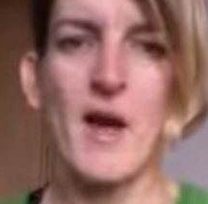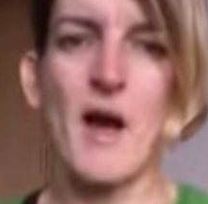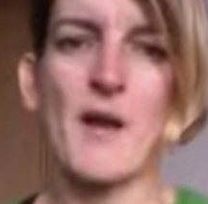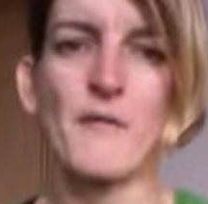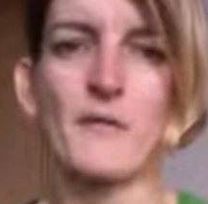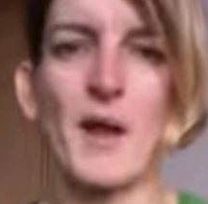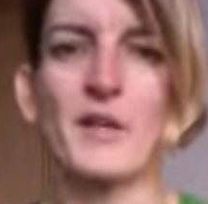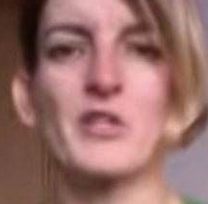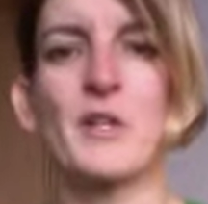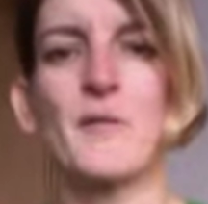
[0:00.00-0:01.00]
I've
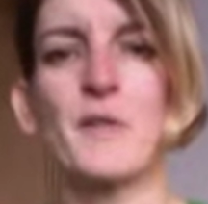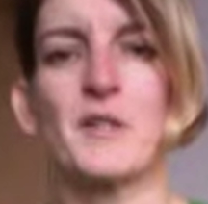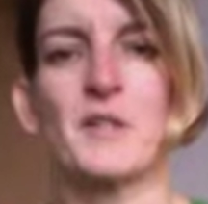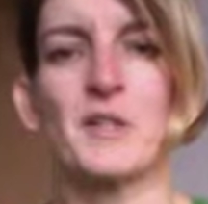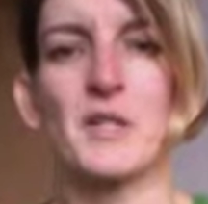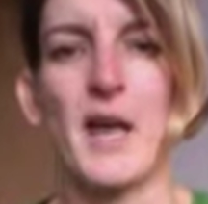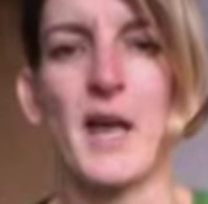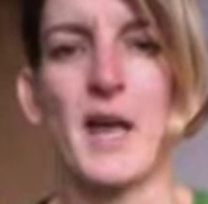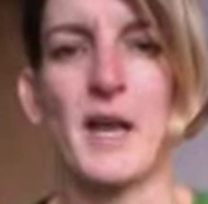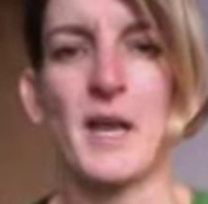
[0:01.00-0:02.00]
actually fitted
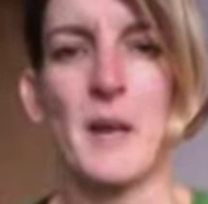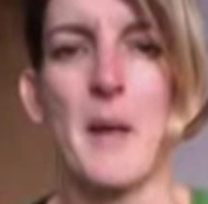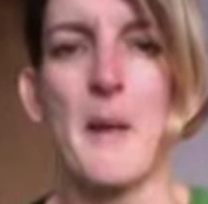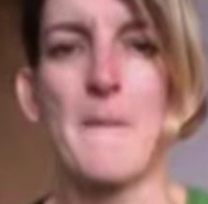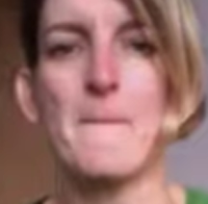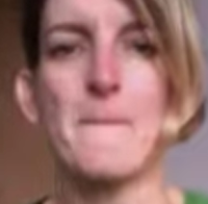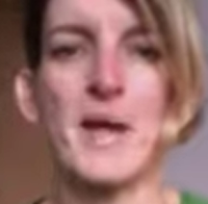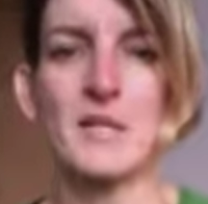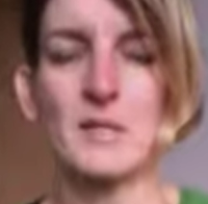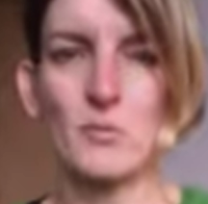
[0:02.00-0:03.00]
a
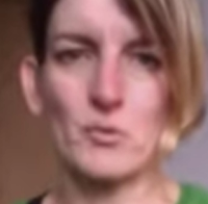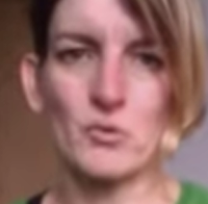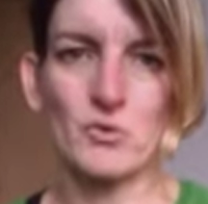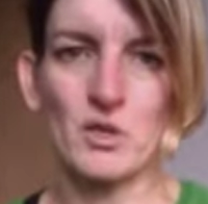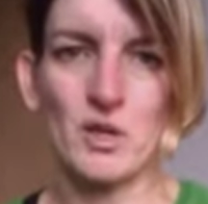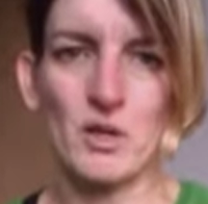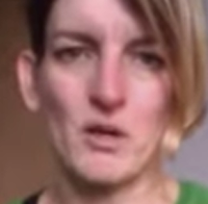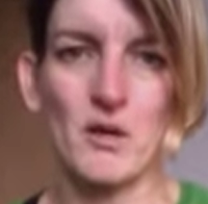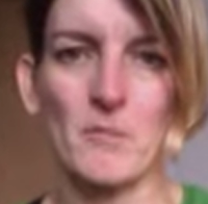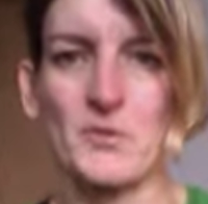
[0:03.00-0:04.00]
Bayswater
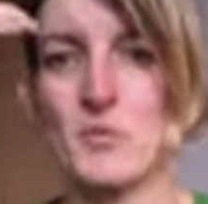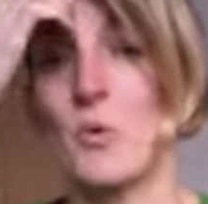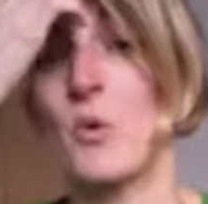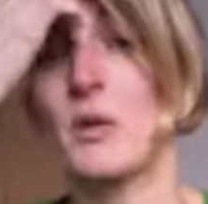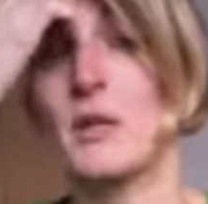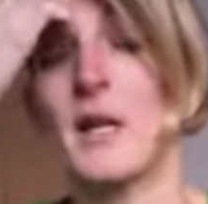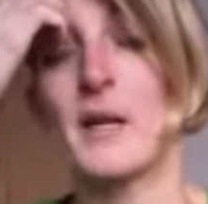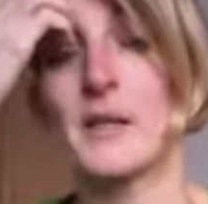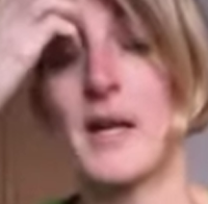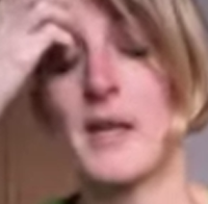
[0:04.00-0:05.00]
Samorga
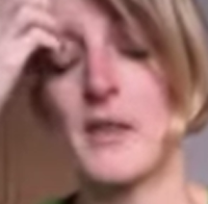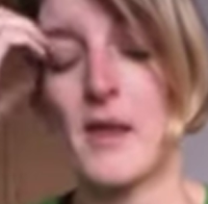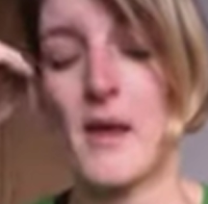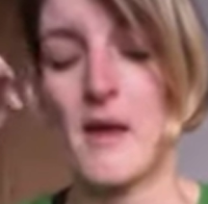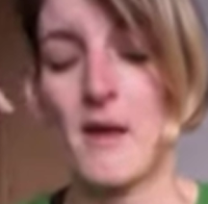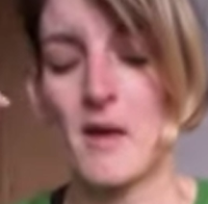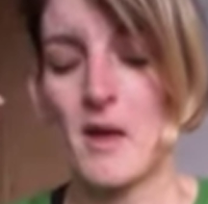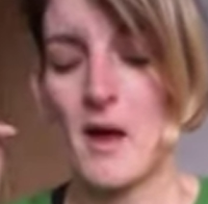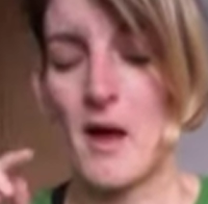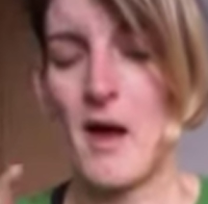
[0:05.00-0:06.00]
liner in there.
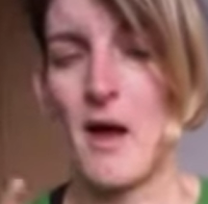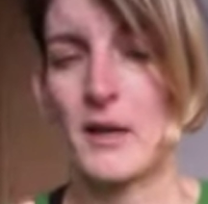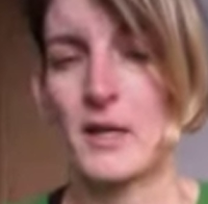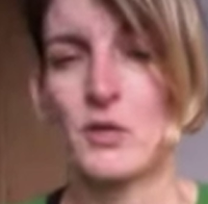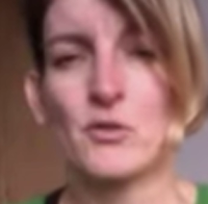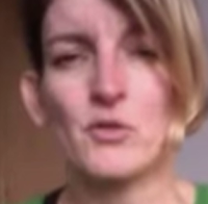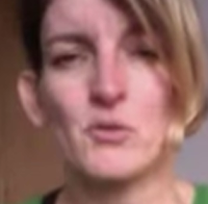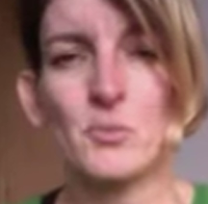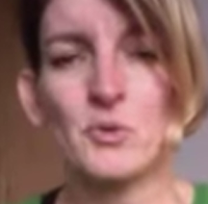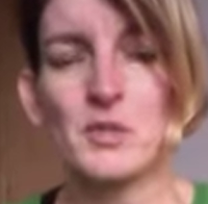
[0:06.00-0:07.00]
I used to
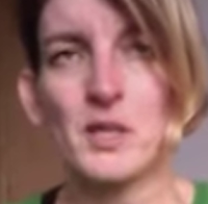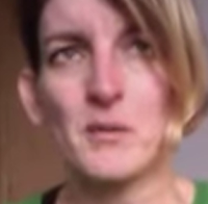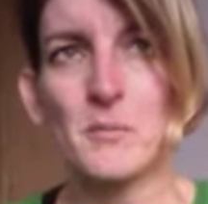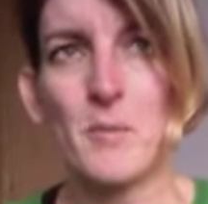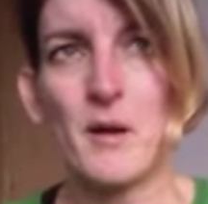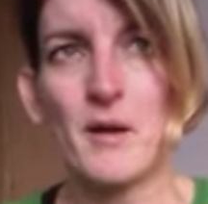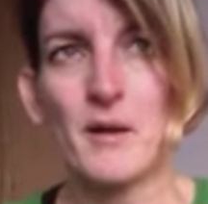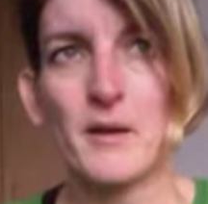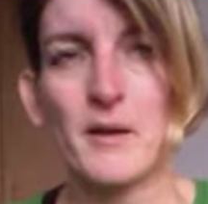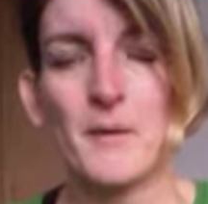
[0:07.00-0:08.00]
put in
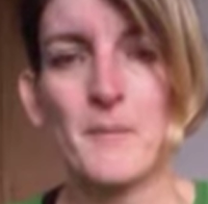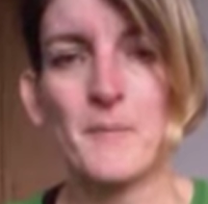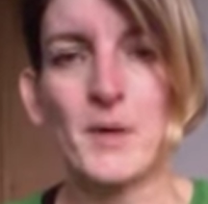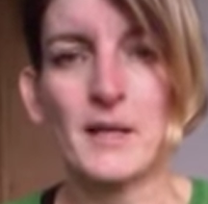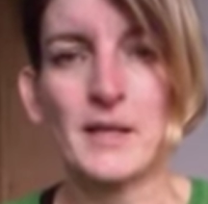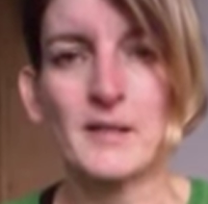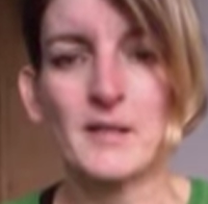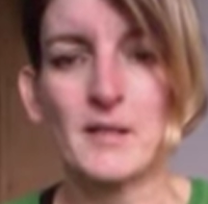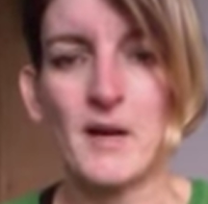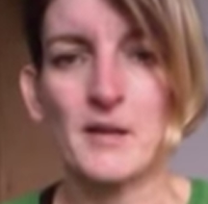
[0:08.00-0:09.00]
my Alexa
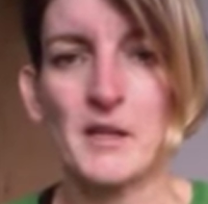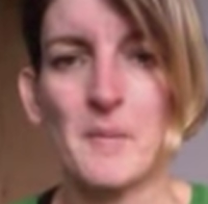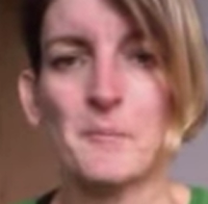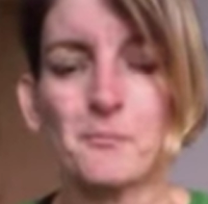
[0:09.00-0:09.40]
liner,